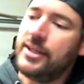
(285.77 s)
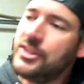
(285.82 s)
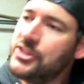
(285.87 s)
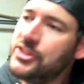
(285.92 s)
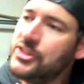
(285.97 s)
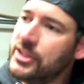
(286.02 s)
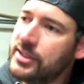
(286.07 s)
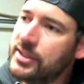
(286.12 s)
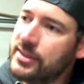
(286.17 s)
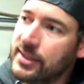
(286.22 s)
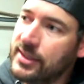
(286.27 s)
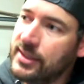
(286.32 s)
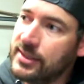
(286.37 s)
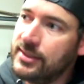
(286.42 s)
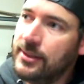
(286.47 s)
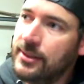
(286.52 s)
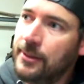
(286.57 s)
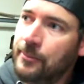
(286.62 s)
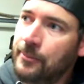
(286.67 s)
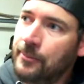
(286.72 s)
and it's just
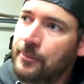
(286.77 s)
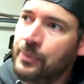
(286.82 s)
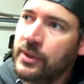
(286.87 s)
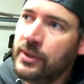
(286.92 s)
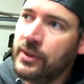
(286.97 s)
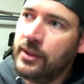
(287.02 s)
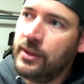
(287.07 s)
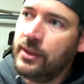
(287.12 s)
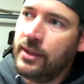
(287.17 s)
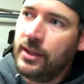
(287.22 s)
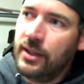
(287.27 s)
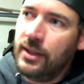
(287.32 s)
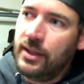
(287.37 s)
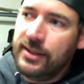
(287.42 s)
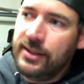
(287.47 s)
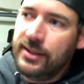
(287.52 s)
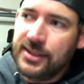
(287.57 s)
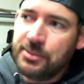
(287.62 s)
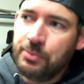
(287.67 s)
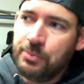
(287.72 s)

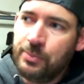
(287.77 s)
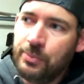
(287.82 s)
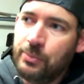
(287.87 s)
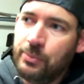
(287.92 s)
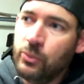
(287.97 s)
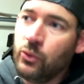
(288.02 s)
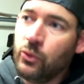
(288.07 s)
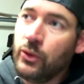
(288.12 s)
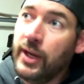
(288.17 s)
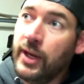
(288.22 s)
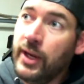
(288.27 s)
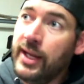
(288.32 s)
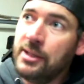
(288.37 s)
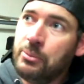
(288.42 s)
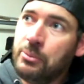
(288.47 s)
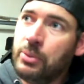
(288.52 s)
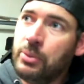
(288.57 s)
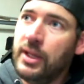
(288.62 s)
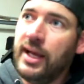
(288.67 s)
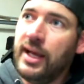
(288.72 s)
this
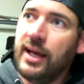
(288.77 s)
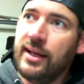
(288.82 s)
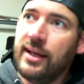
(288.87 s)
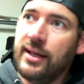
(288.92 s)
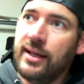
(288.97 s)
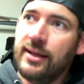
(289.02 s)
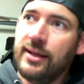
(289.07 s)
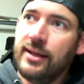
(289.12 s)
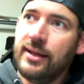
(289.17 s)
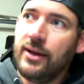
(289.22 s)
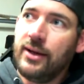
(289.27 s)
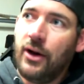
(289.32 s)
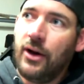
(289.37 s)
ringed planet